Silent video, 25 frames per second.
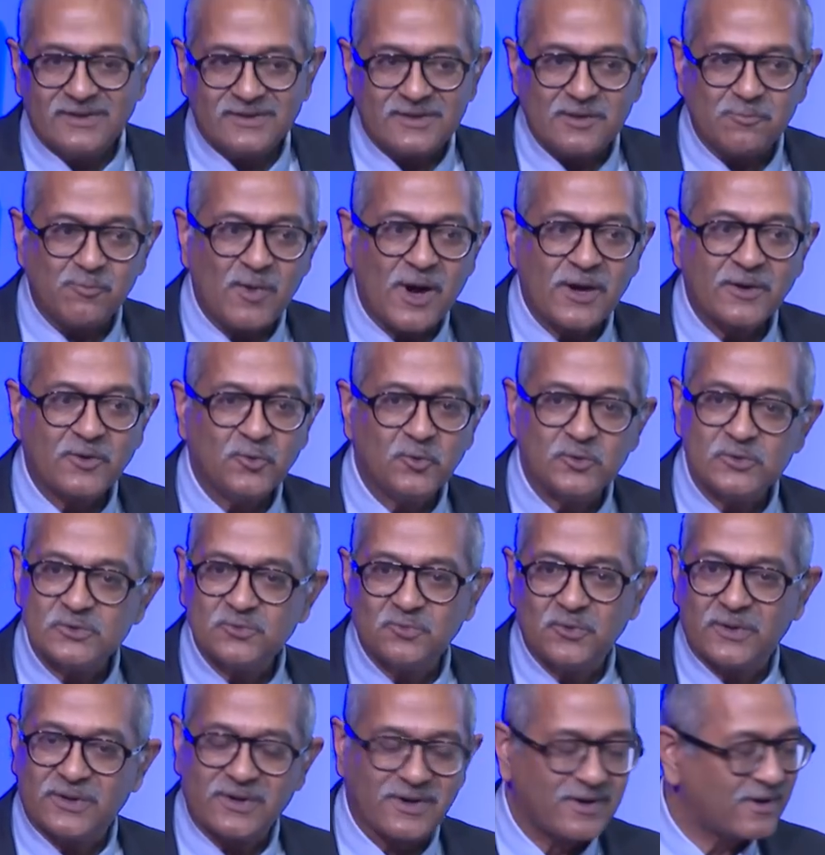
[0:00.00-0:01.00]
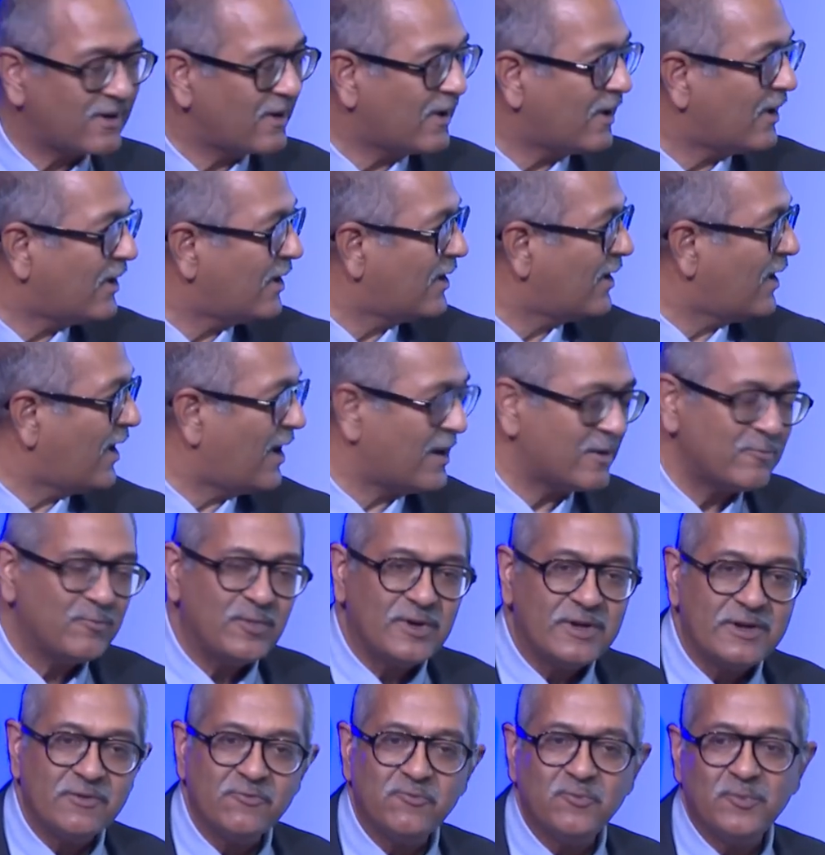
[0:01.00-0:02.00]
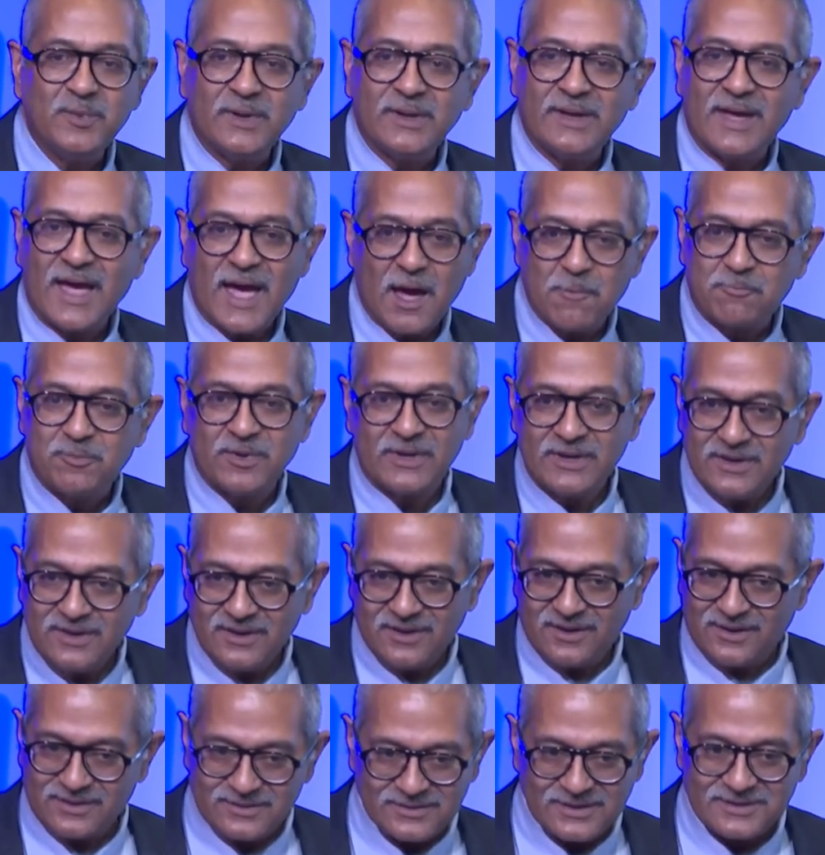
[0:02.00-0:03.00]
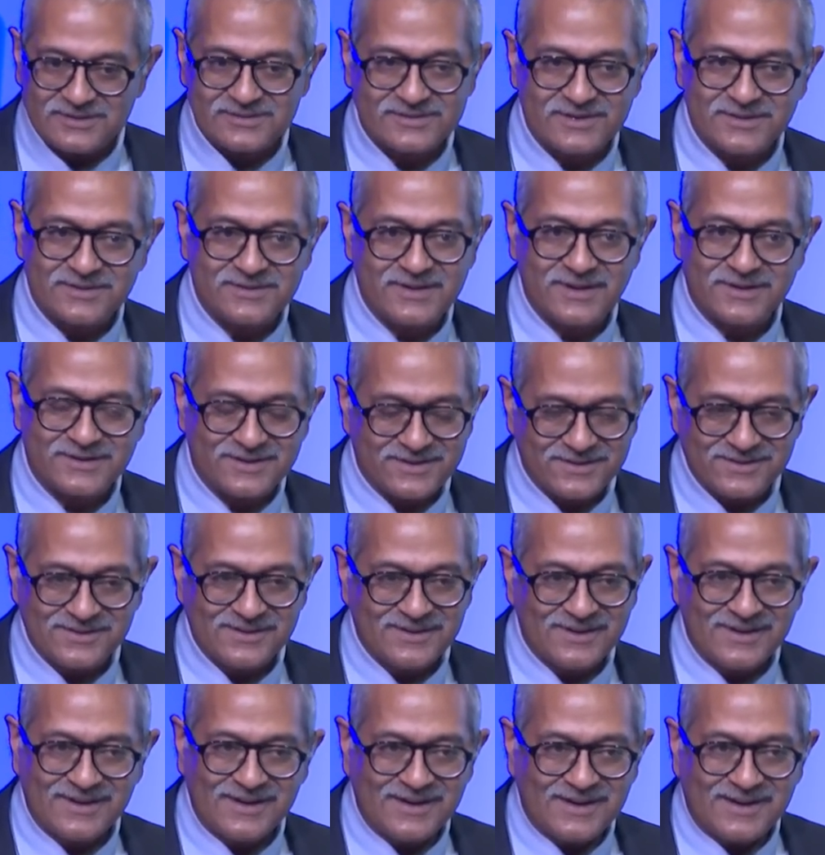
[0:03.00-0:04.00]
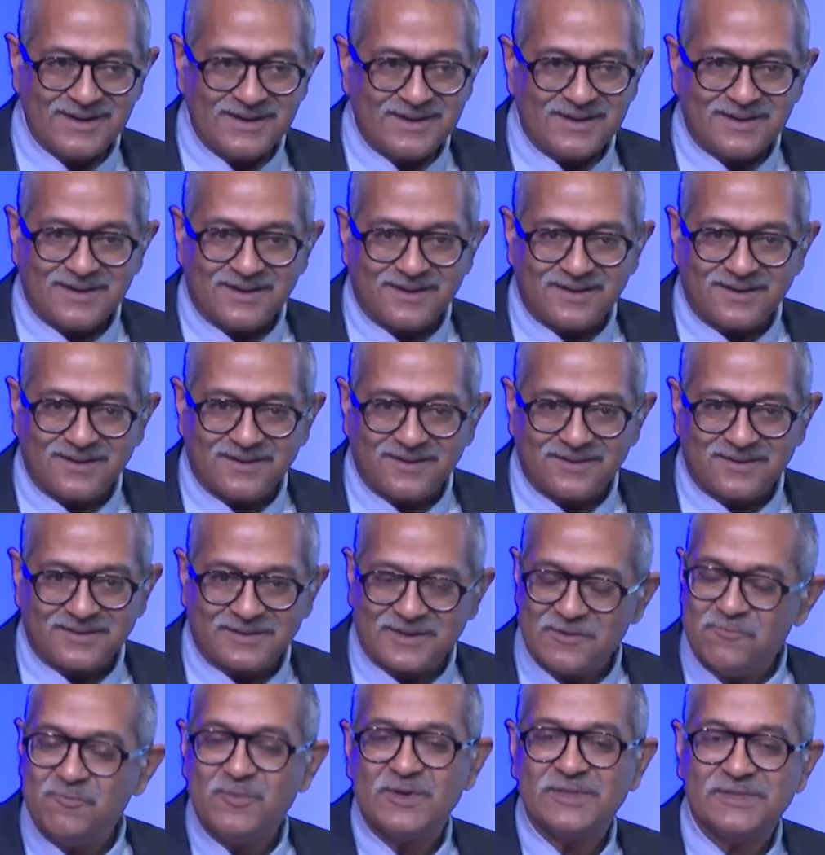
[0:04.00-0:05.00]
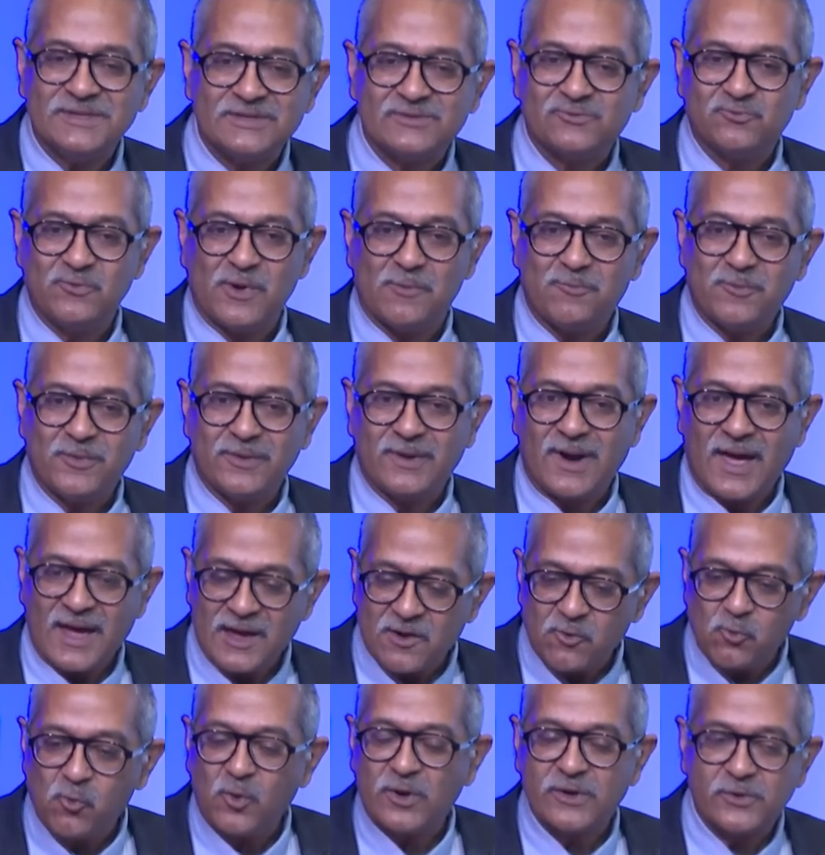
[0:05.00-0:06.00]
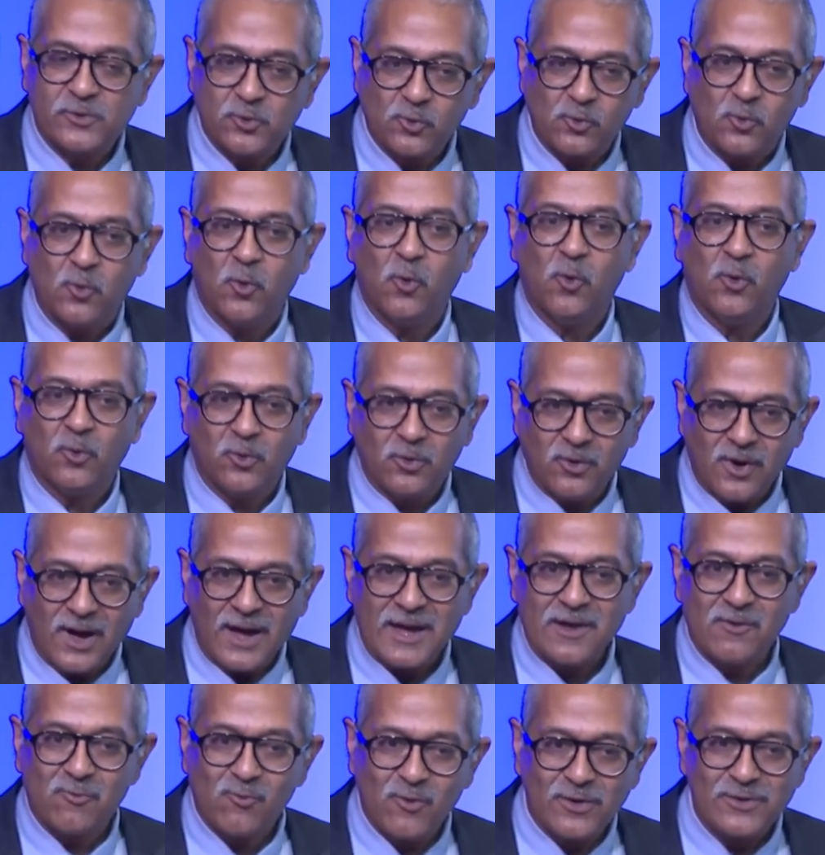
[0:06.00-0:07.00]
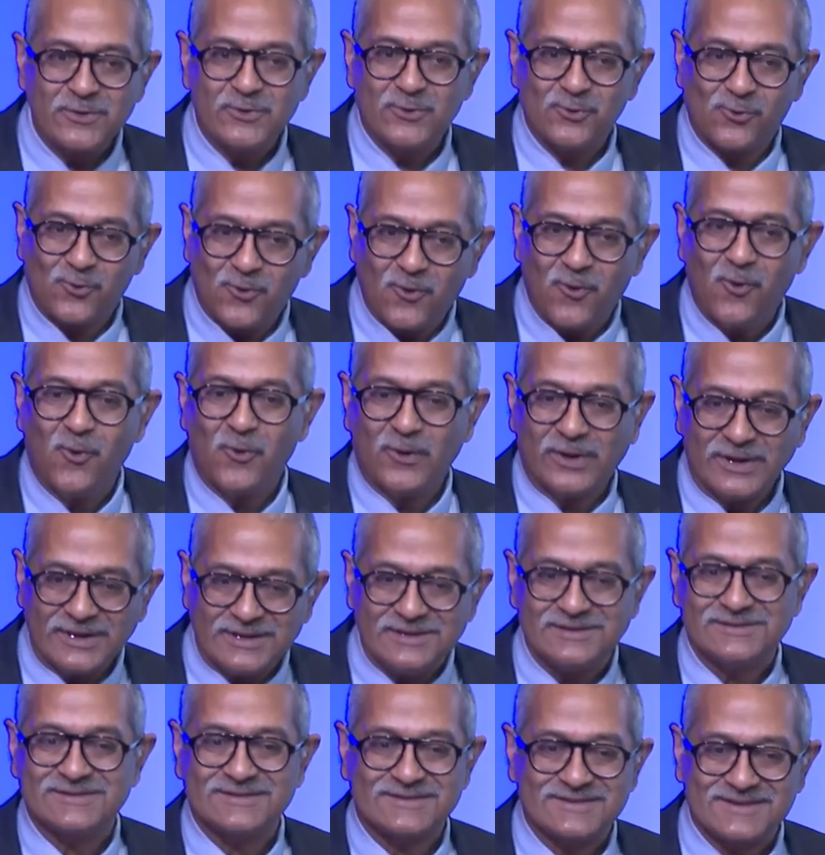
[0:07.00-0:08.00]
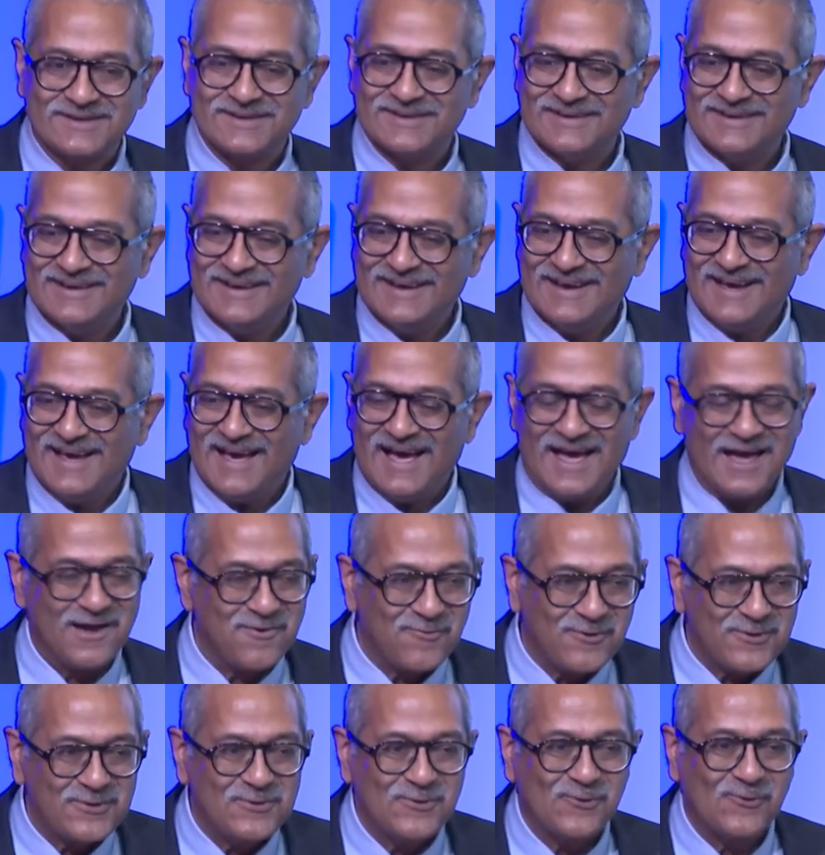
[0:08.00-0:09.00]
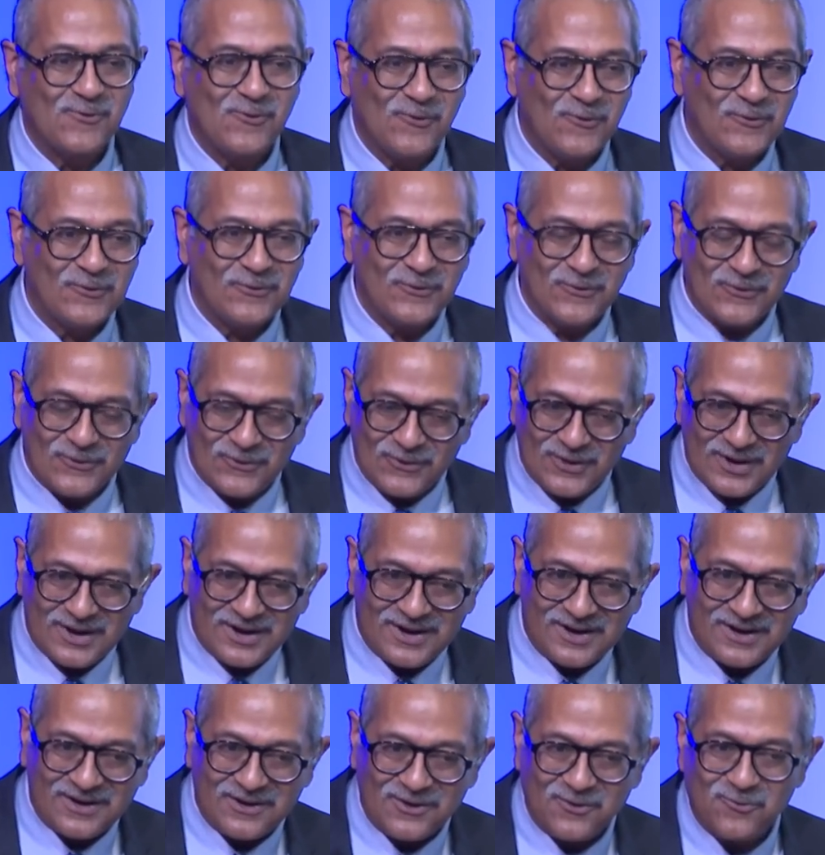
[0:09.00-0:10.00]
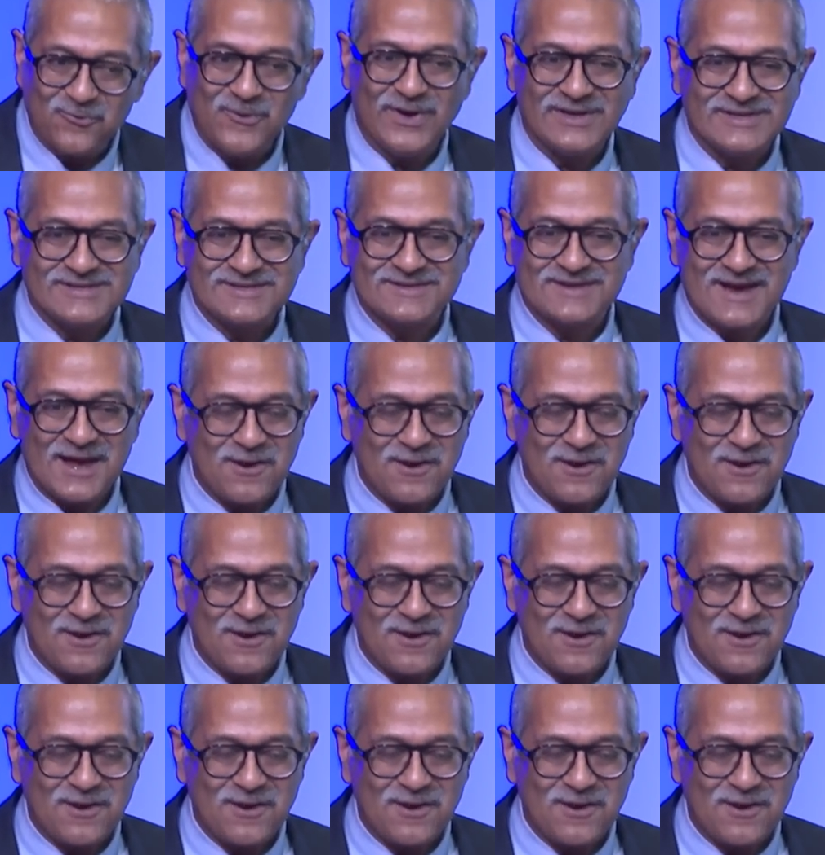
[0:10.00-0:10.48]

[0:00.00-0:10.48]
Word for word: The Marcos were uh, unbelievably happy and they said that, uh, give me this weapon. I want to go. I want to go east. I want to go uh, west.